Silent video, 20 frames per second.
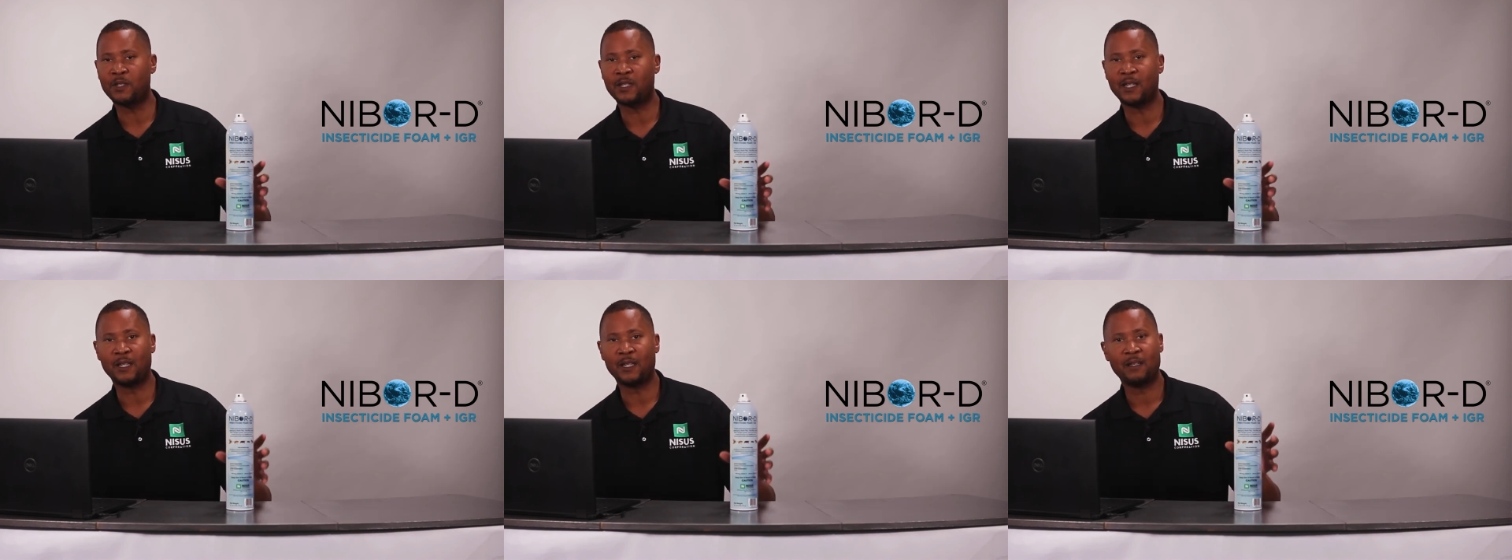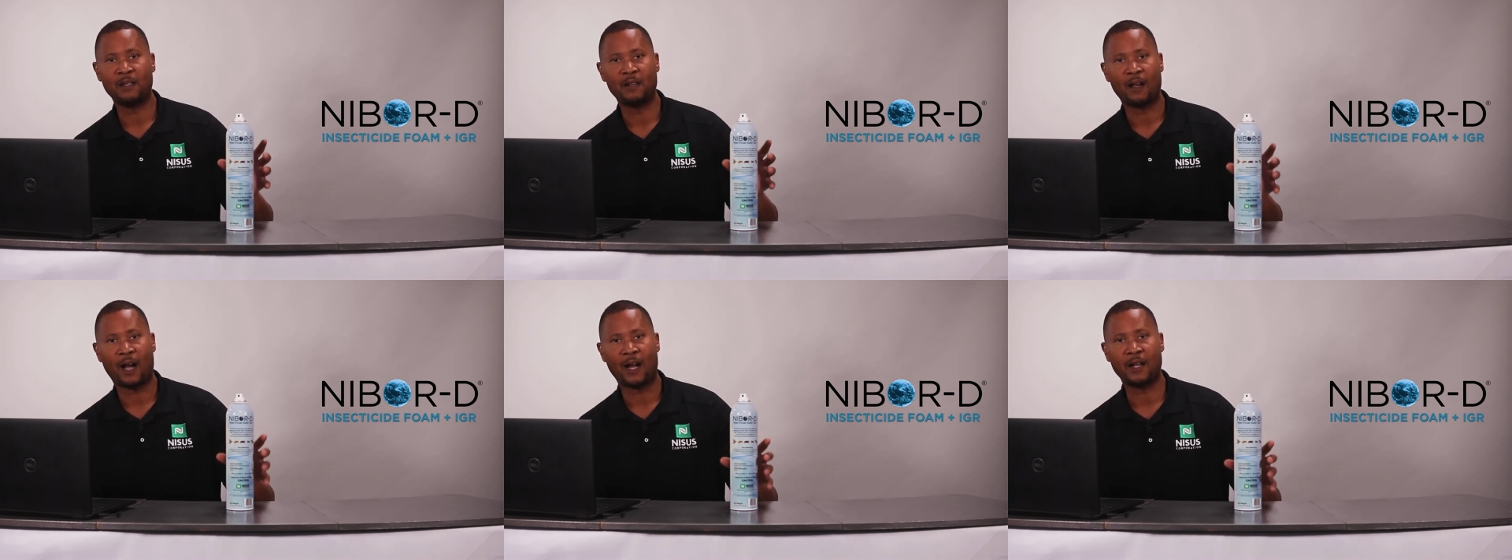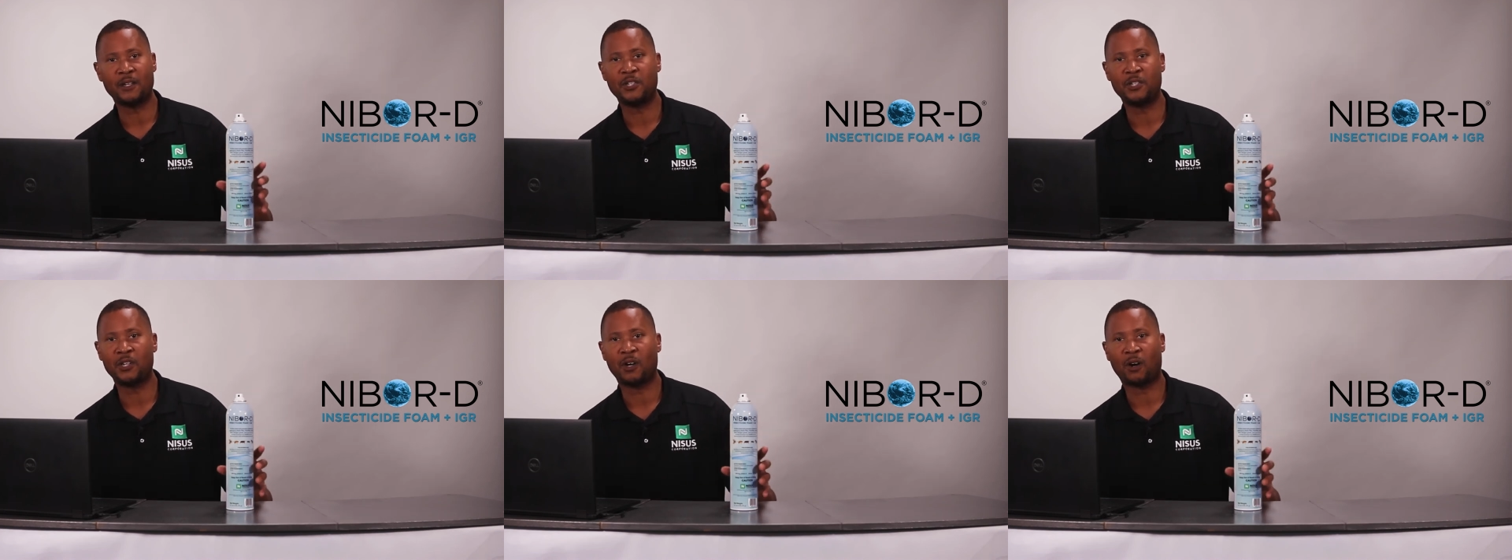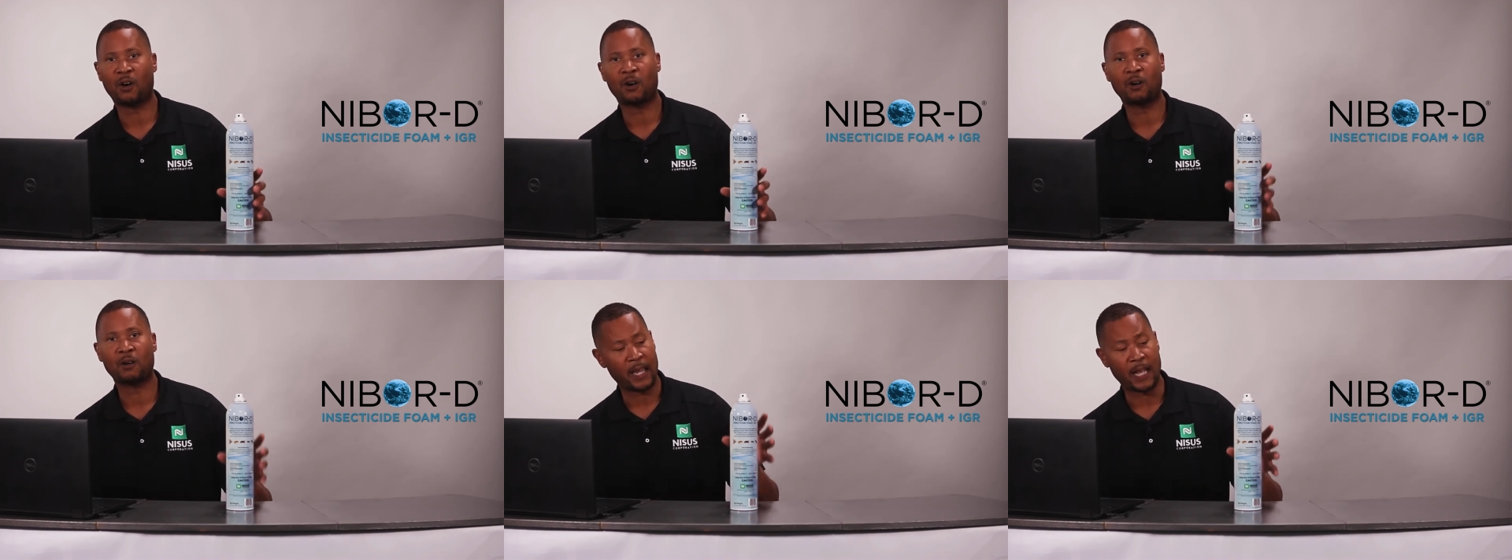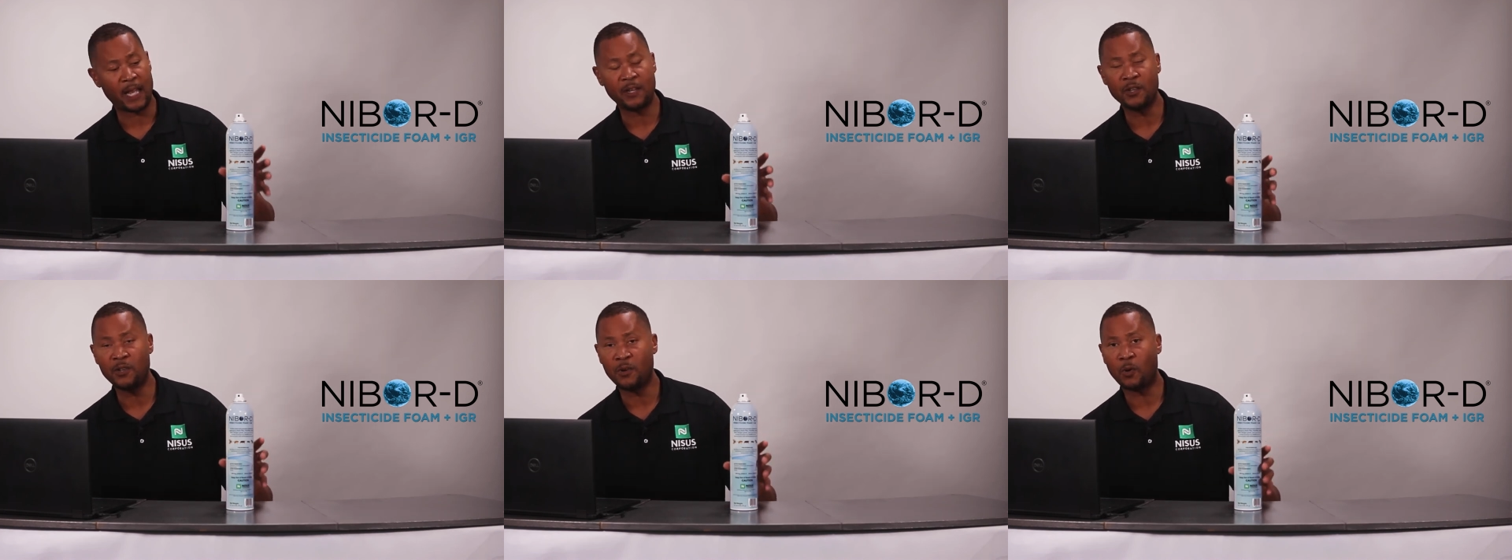D IGR
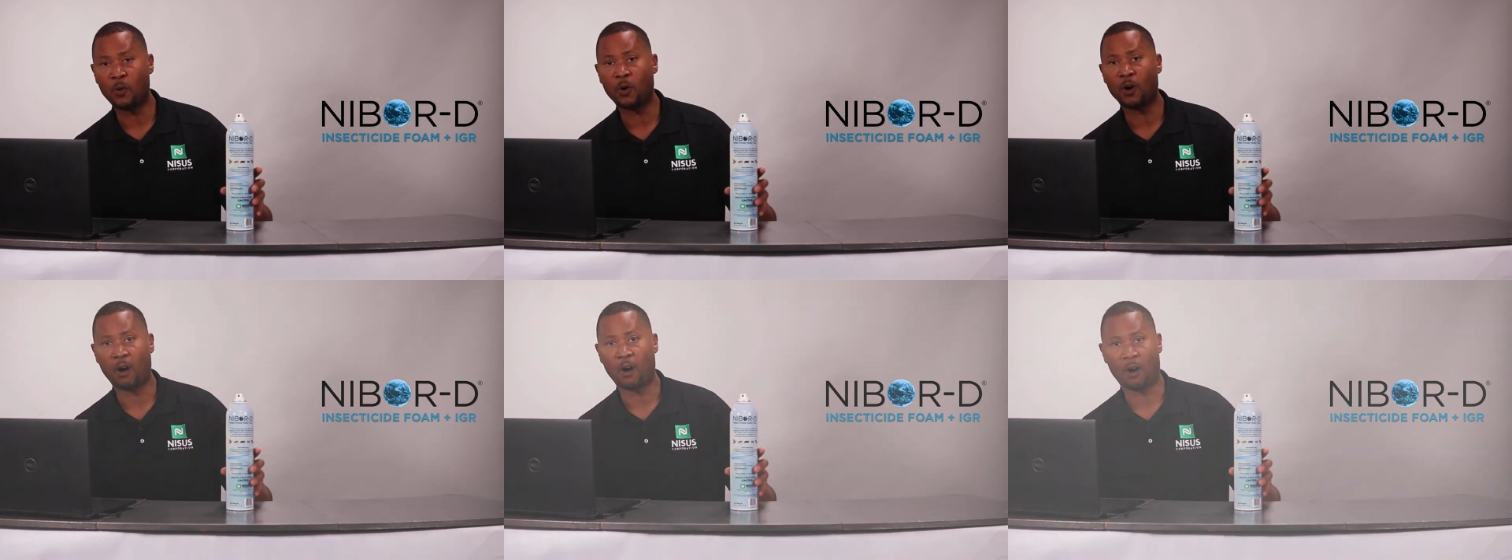in your